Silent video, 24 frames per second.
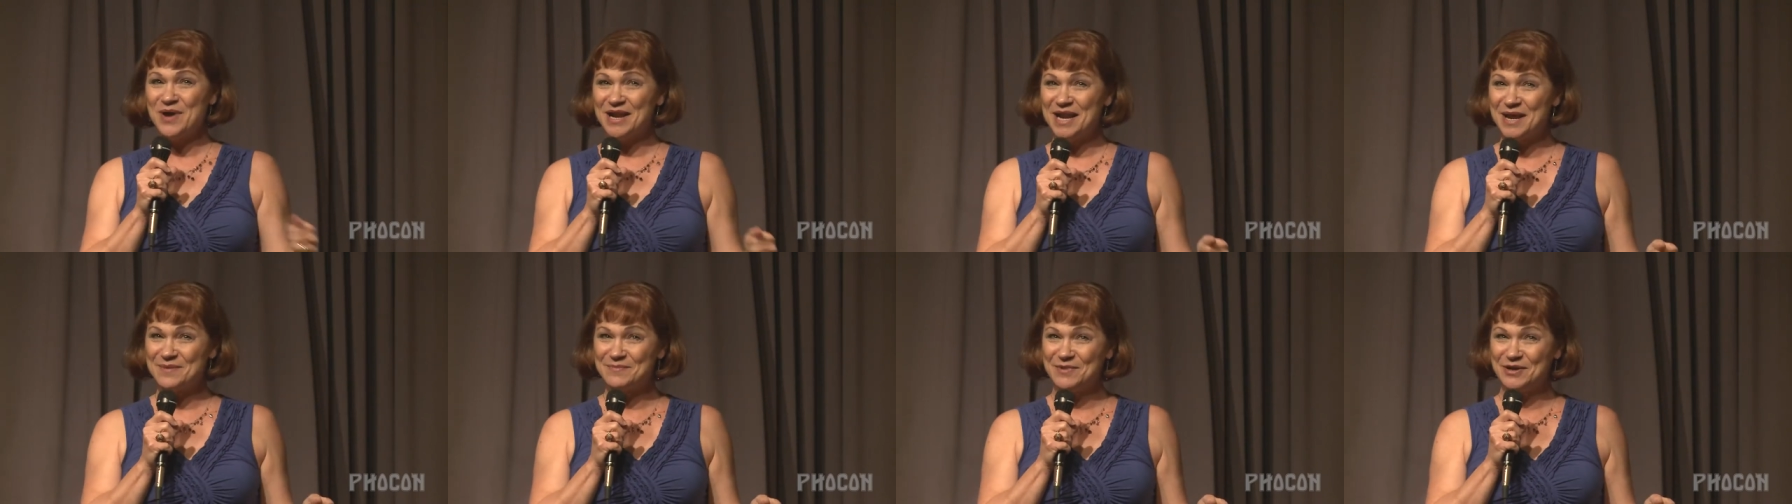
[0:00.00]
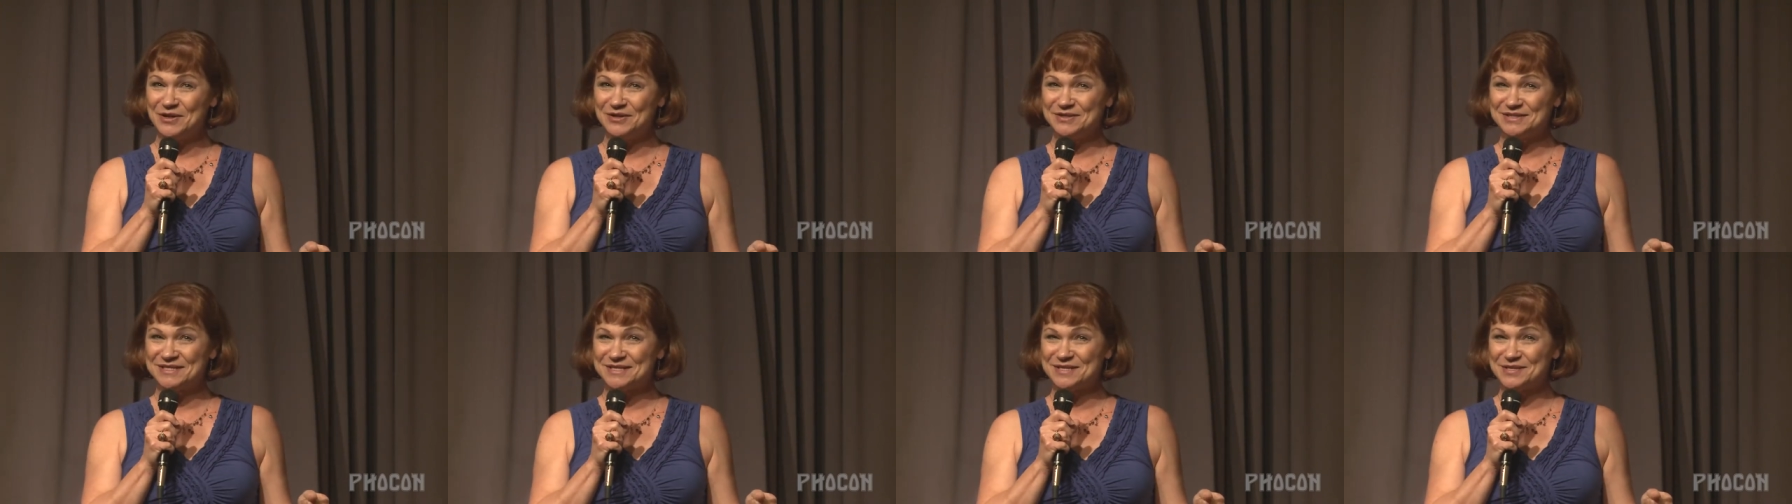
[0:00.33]
while I'm
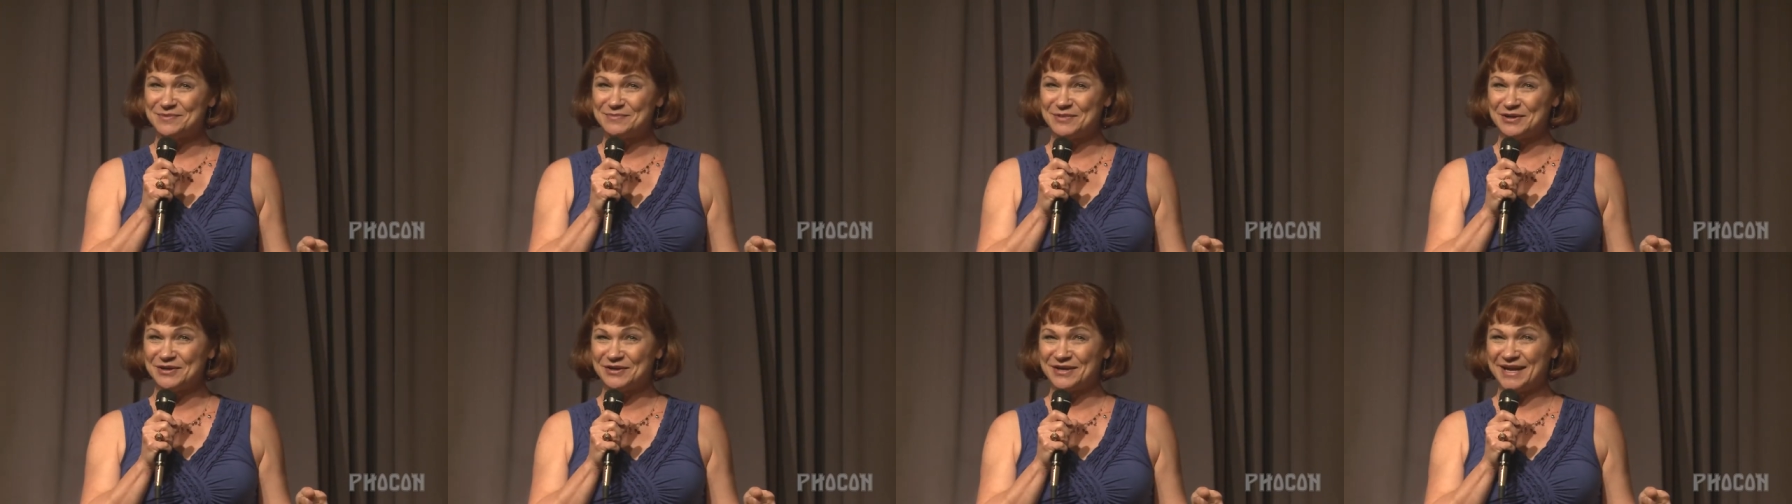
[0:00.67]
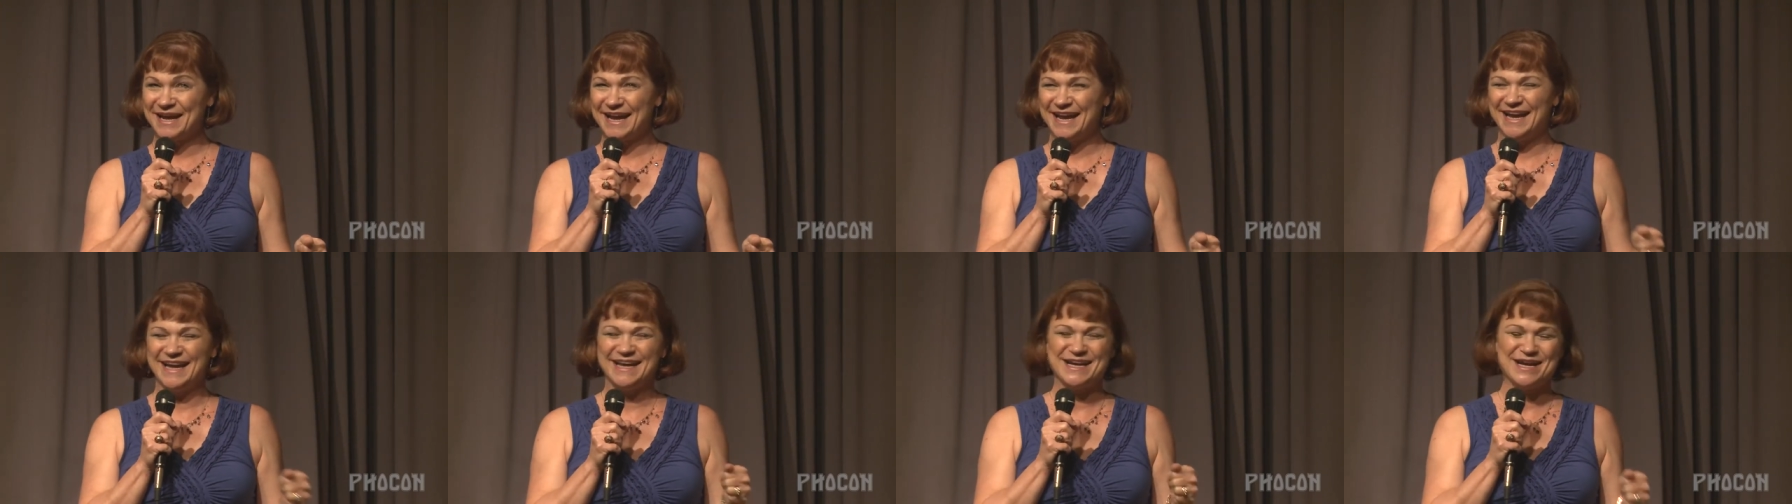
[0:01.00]
holding the burnt
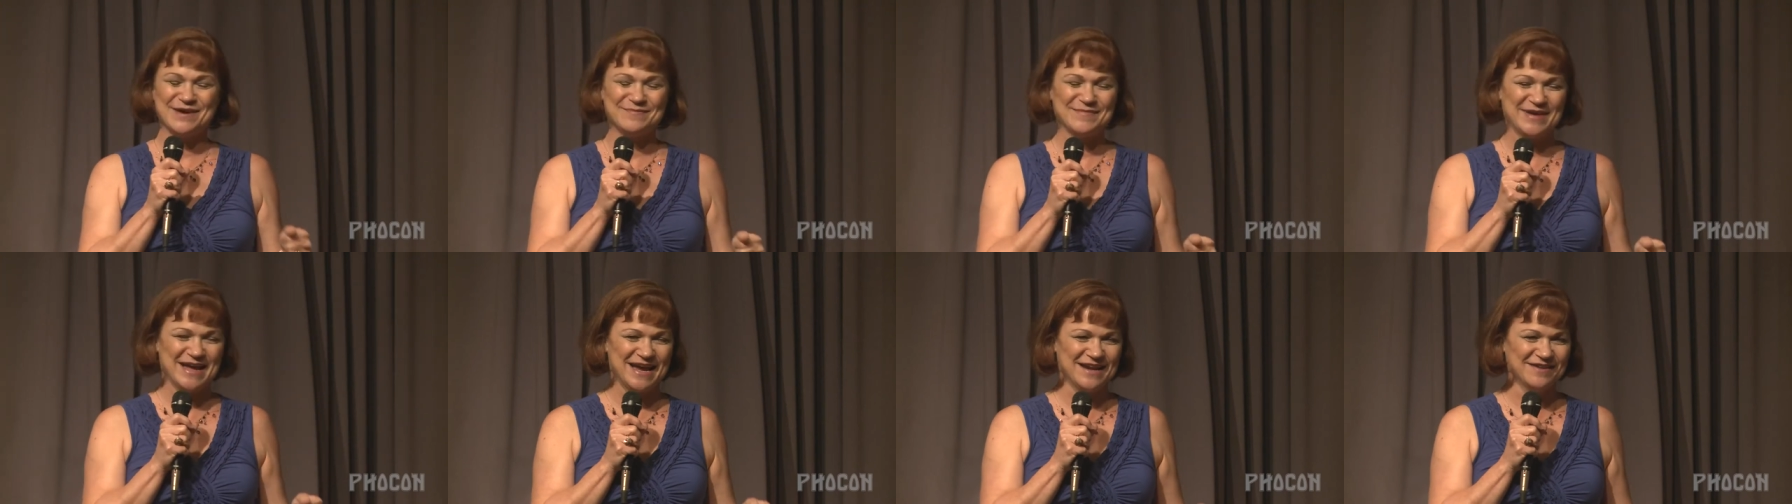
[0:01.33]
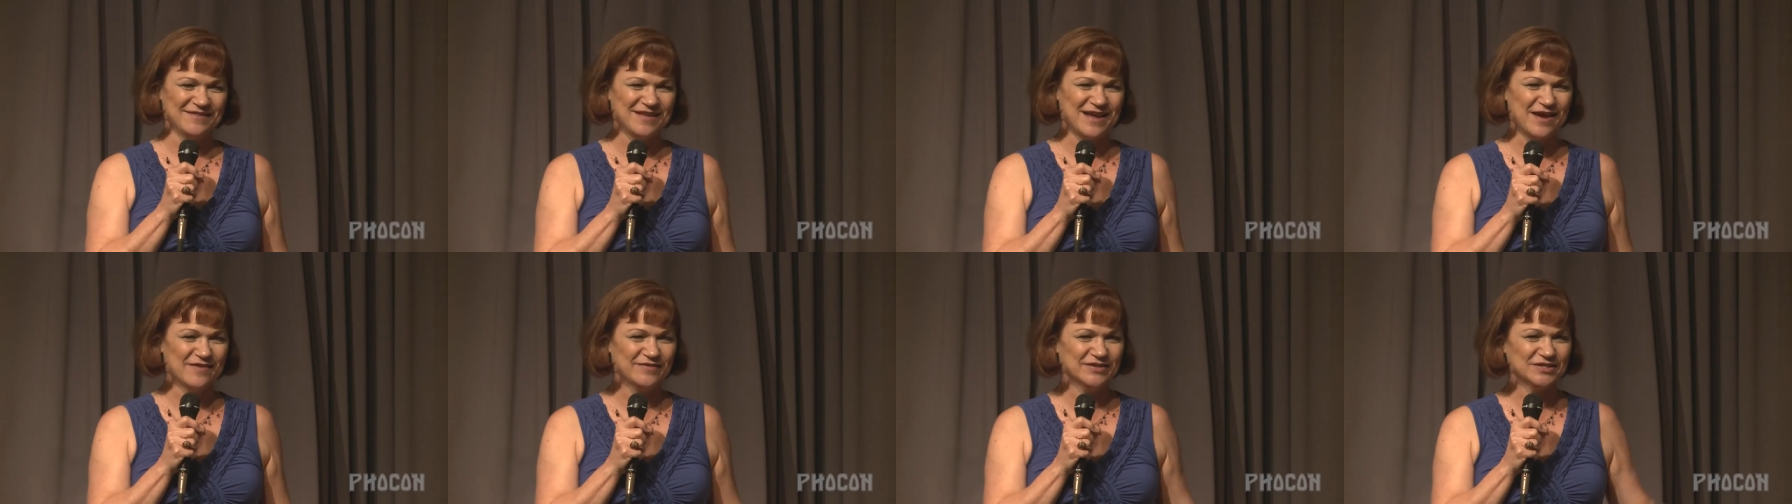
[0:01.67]
cake coming out of
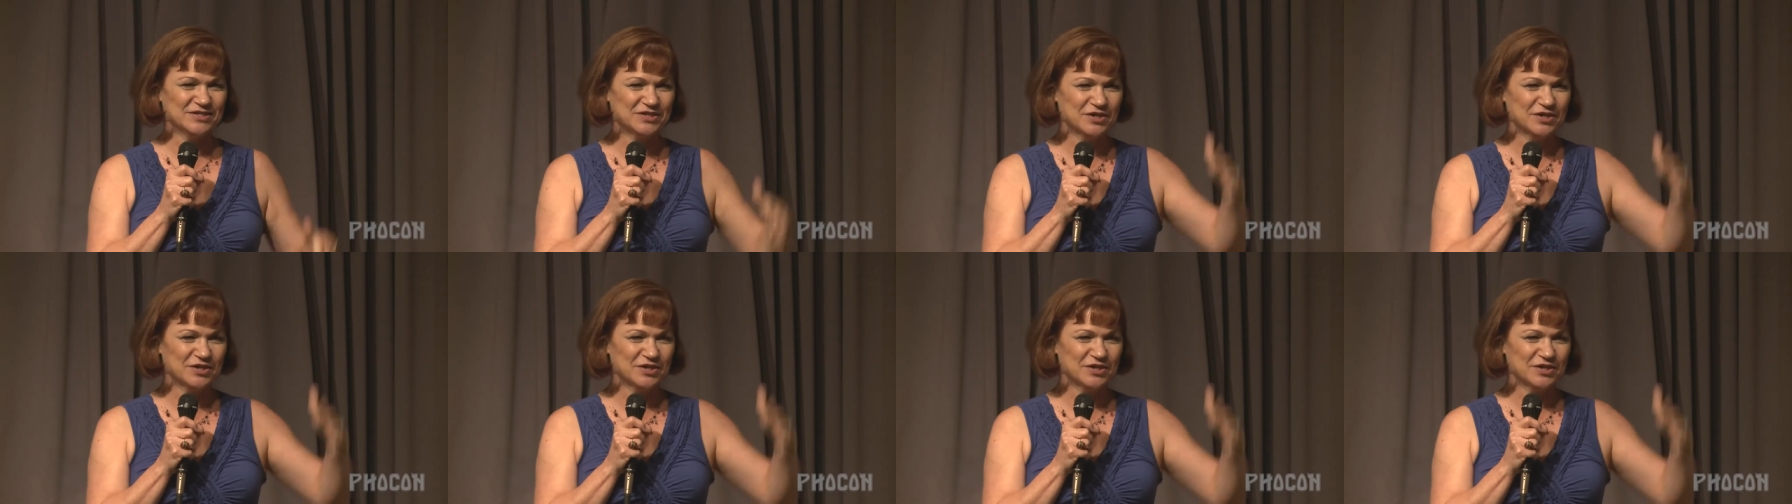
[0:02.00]
the oven.